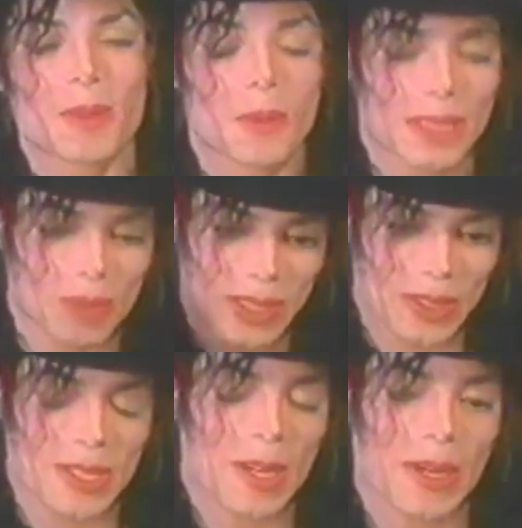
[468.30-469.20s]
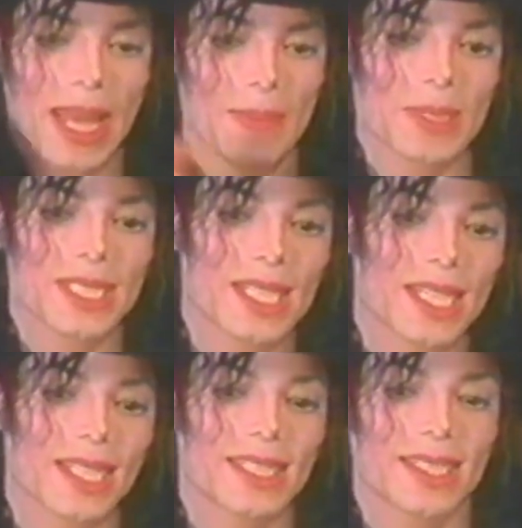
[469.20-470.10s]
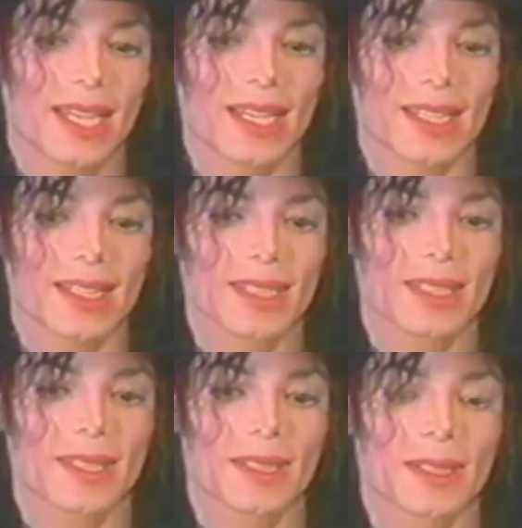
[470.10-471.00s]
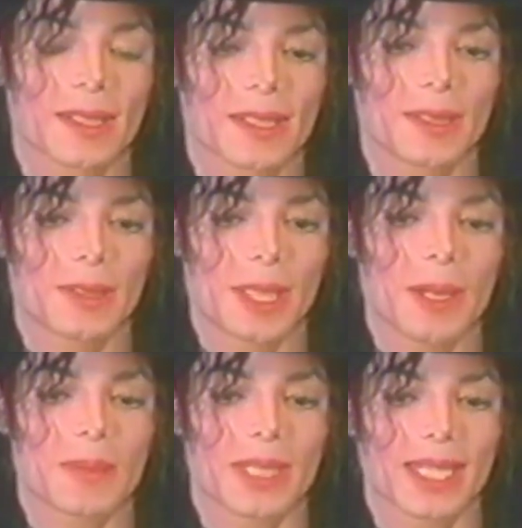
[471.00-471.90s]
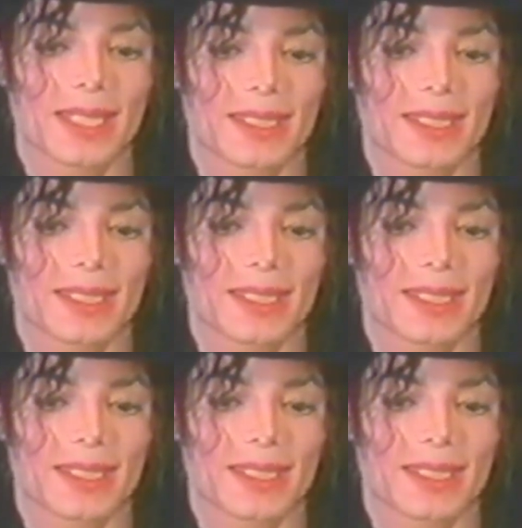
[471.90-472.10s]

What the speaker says: What you saw what happened to Lady Diana, you tell me.